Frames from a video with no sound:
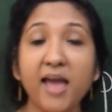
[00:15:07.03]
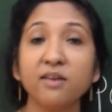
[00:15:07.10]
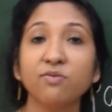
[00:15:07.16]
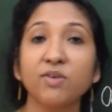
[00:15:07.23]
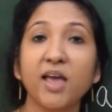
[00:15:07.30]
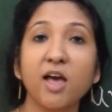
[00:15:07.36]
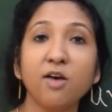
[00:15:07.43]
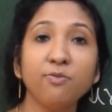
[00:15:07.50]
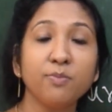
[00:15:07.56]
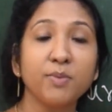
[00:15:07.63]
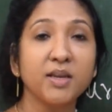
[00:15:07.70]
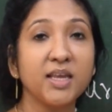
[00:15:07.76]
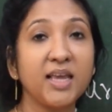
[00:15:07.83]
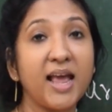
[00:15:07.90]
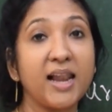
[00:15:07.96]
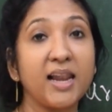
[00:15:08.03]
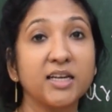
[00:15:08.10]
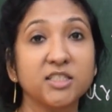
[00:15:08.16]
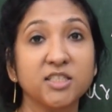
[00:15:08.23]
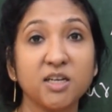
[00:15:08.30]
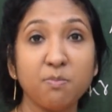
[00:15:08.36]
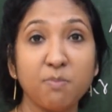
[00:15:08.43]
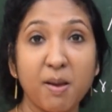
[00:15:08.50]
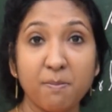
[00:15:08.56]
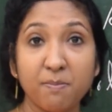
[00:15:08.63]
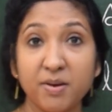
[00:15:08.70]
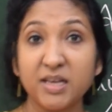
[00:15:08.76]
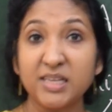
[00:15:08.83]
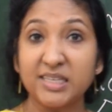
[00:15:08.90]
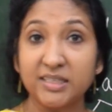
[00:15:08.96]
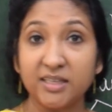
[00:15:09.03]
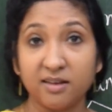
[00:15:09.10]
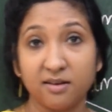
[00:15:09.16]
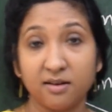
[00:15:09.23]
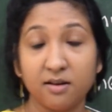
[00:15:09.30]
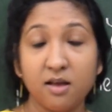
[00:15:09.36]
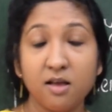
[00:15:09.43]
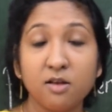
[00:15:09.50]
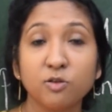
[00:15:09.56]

and we have many elected members there.